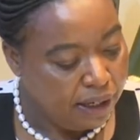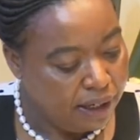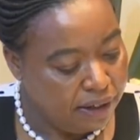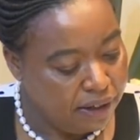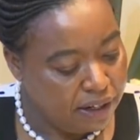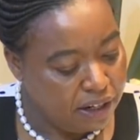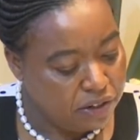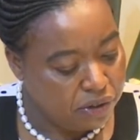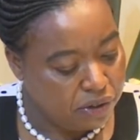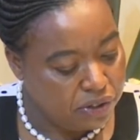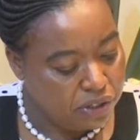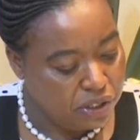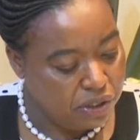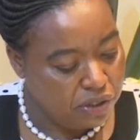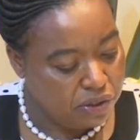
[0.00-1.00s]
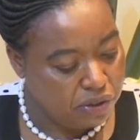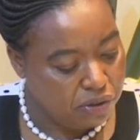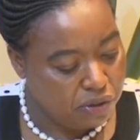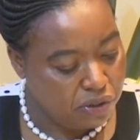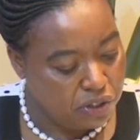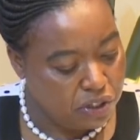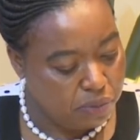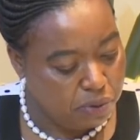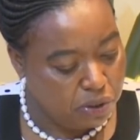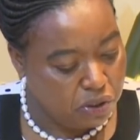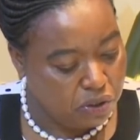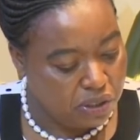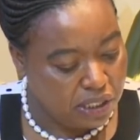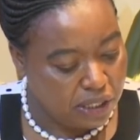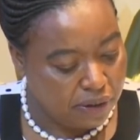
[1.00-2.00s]
In order to, to contribute
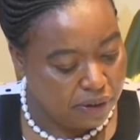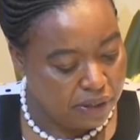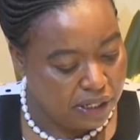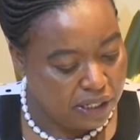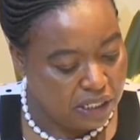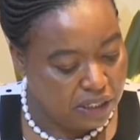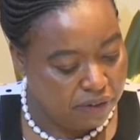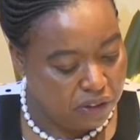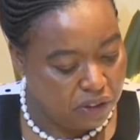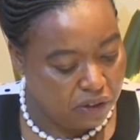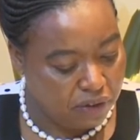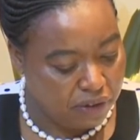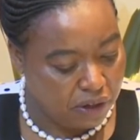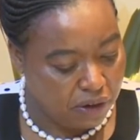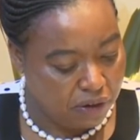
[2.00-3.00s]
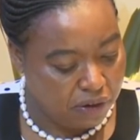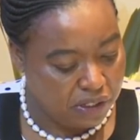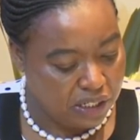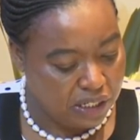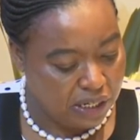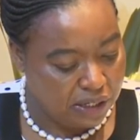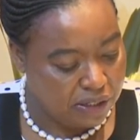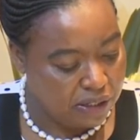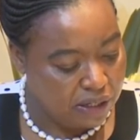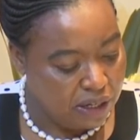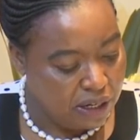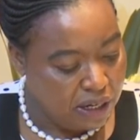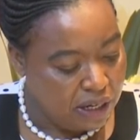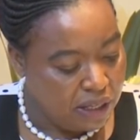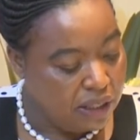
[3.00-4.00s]
to interconnectivity of the continent,
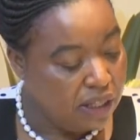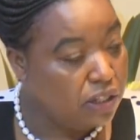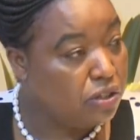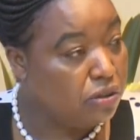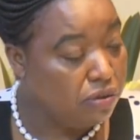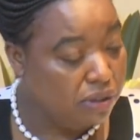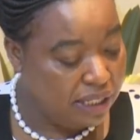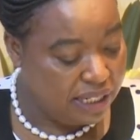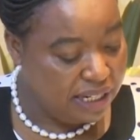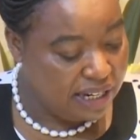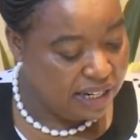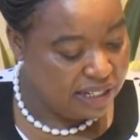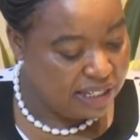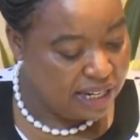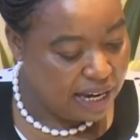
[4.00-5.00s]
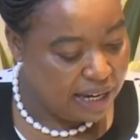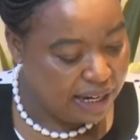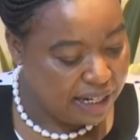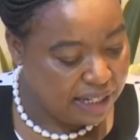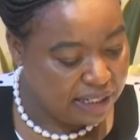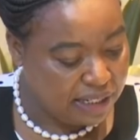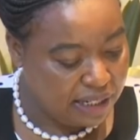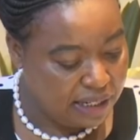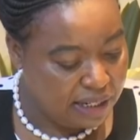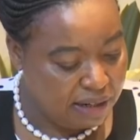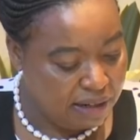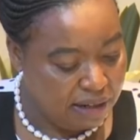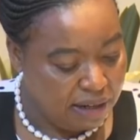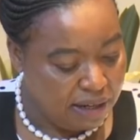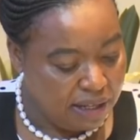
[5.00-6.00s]
the two leaders
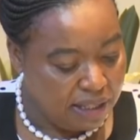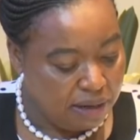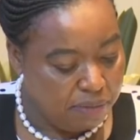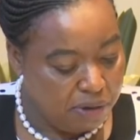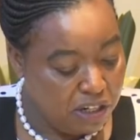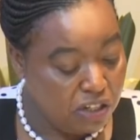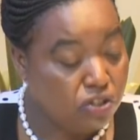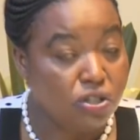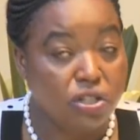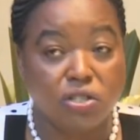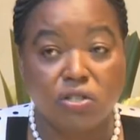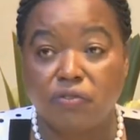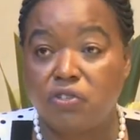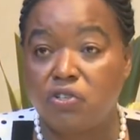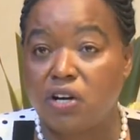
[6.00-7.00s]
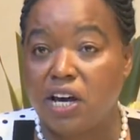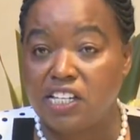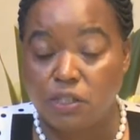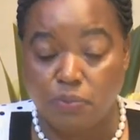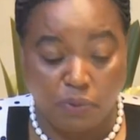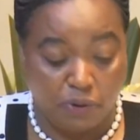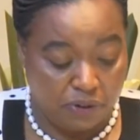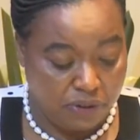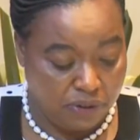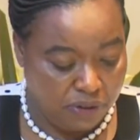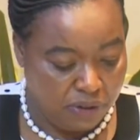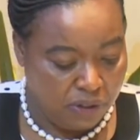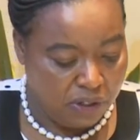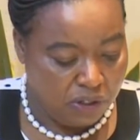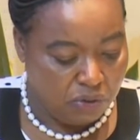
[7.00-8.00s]
directed the ministries of transport
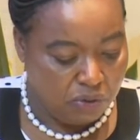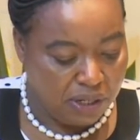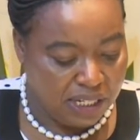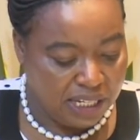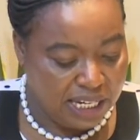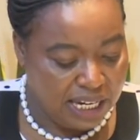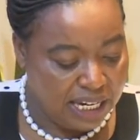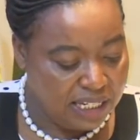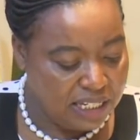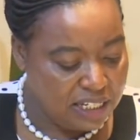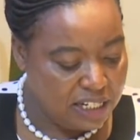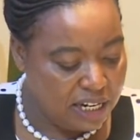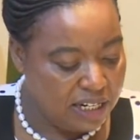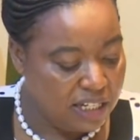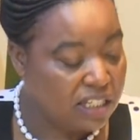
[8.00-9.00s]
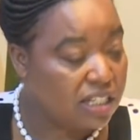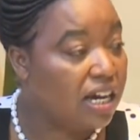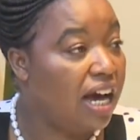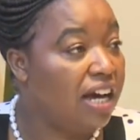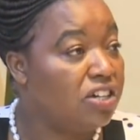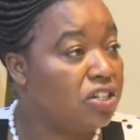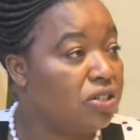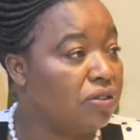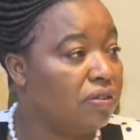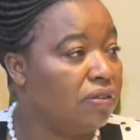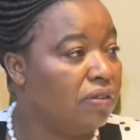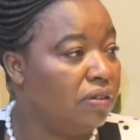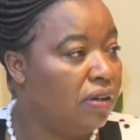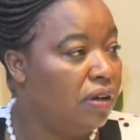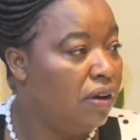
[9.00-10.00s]
to engage in a discussion
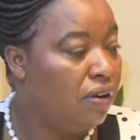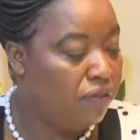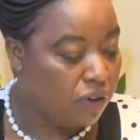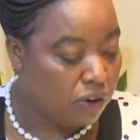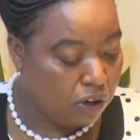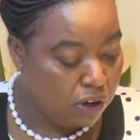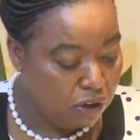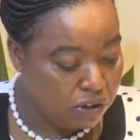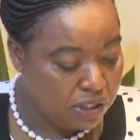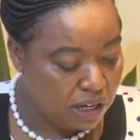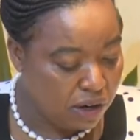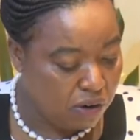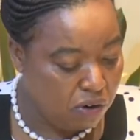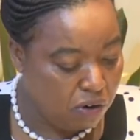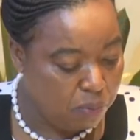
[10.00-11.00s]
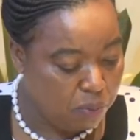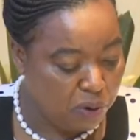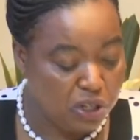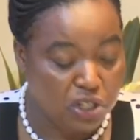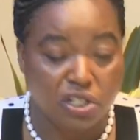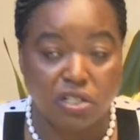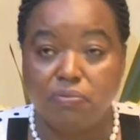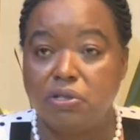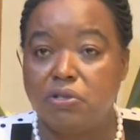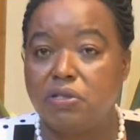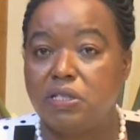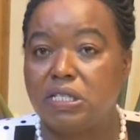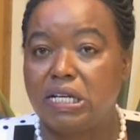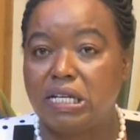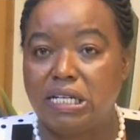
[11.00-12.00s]
for closer cooperation
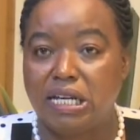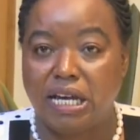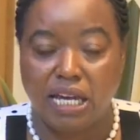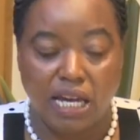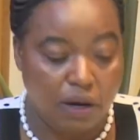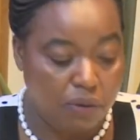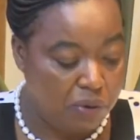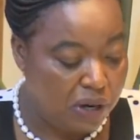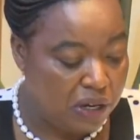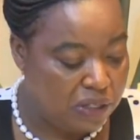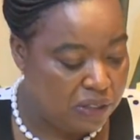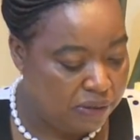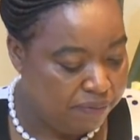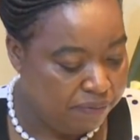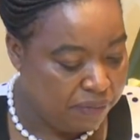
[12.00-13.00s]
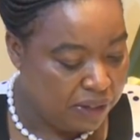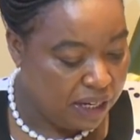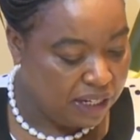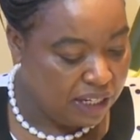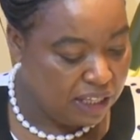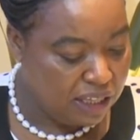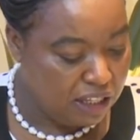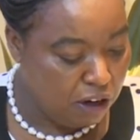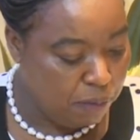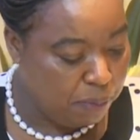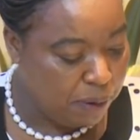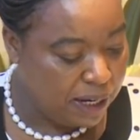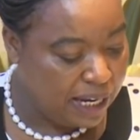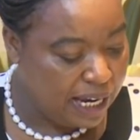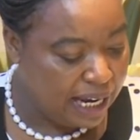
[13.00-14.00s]
between Kenya Airways and
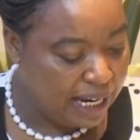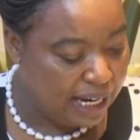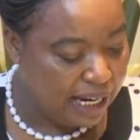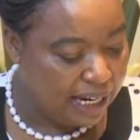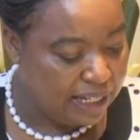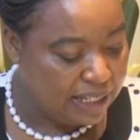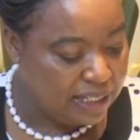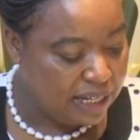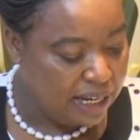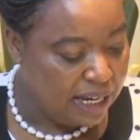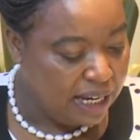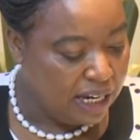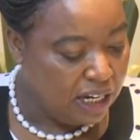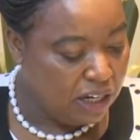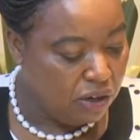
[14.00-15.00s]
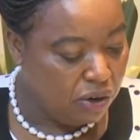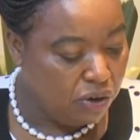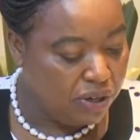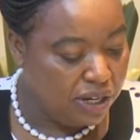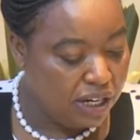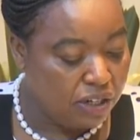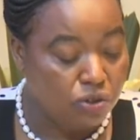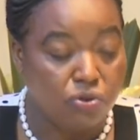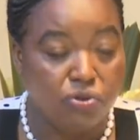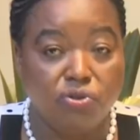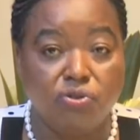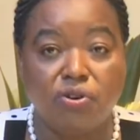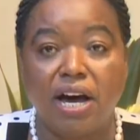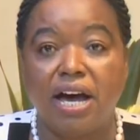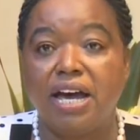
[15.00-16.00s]
Ethiopian Airlines in order to
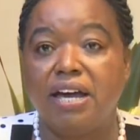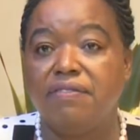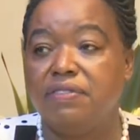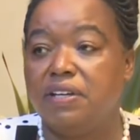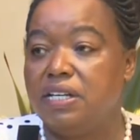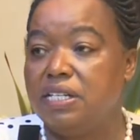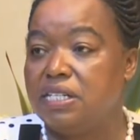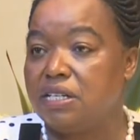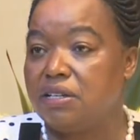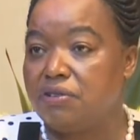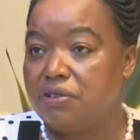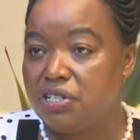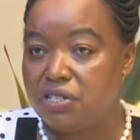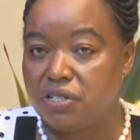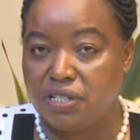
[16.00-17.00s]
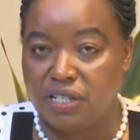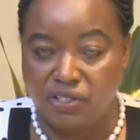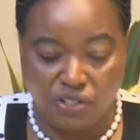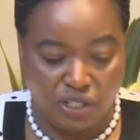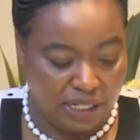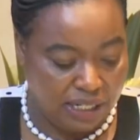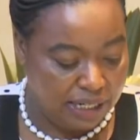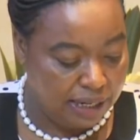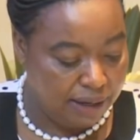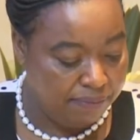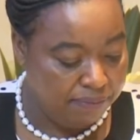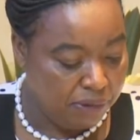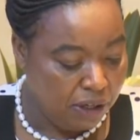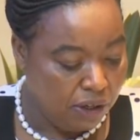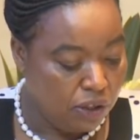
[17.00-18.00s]
drive the integration
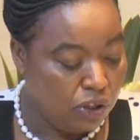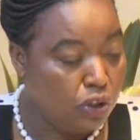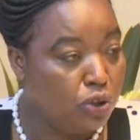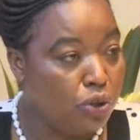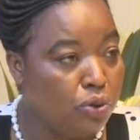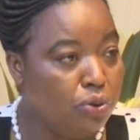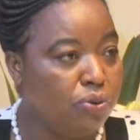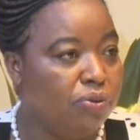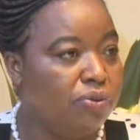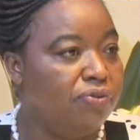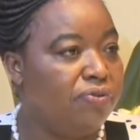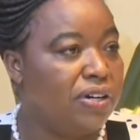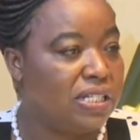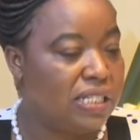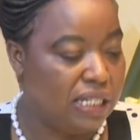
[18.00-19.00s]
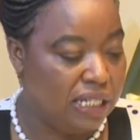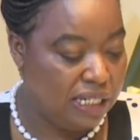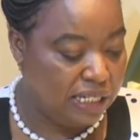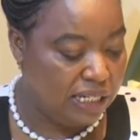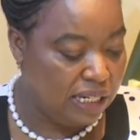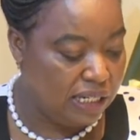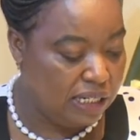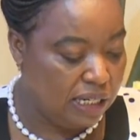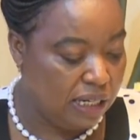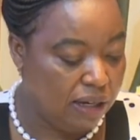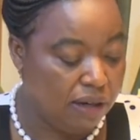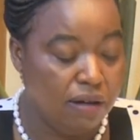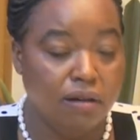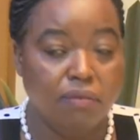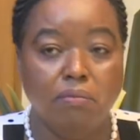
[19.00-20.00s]
agenda through
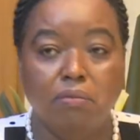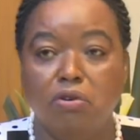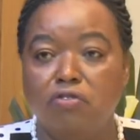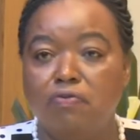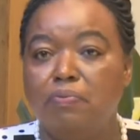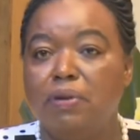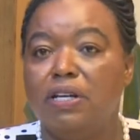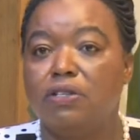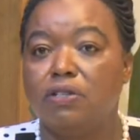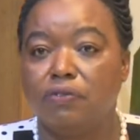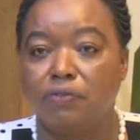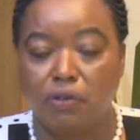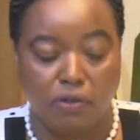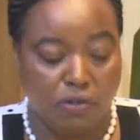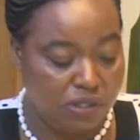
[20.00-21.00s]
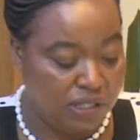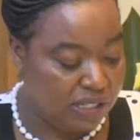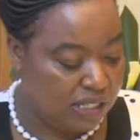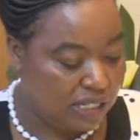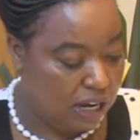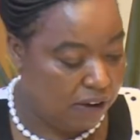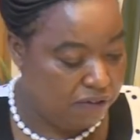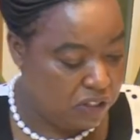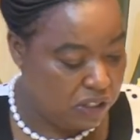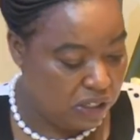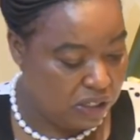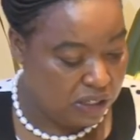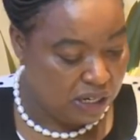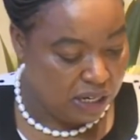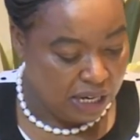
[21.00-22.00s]
facilitating movement of goods and
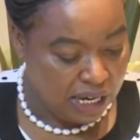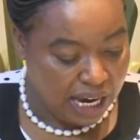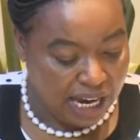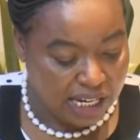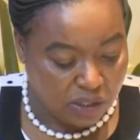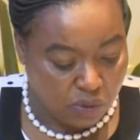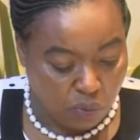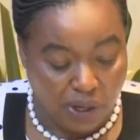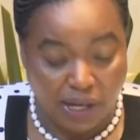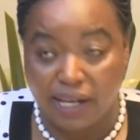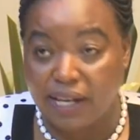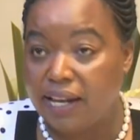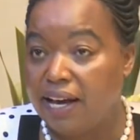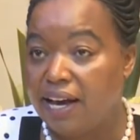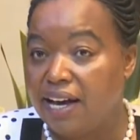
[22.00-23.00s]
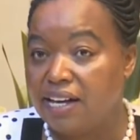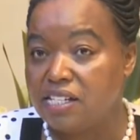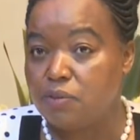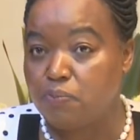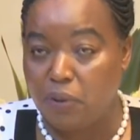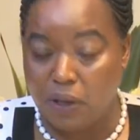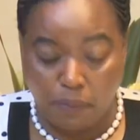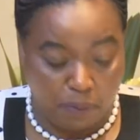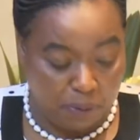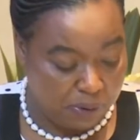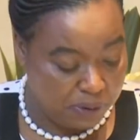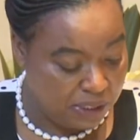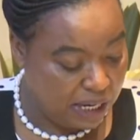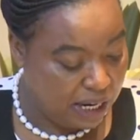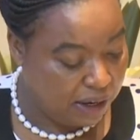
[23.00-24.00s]
services as well as
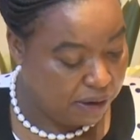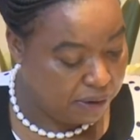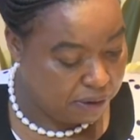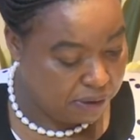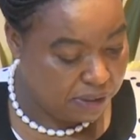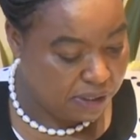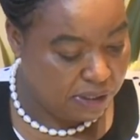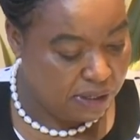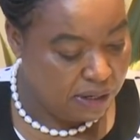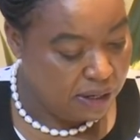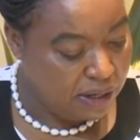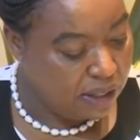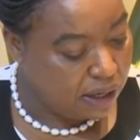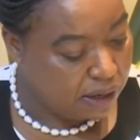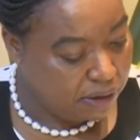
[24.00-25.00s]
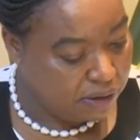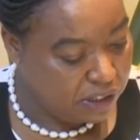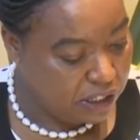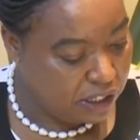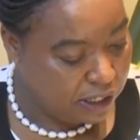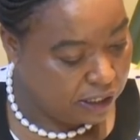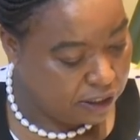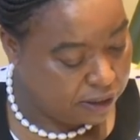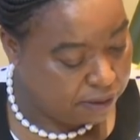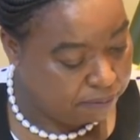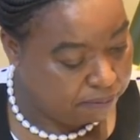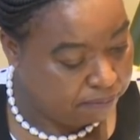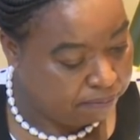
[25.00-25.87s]
peoples across the continent.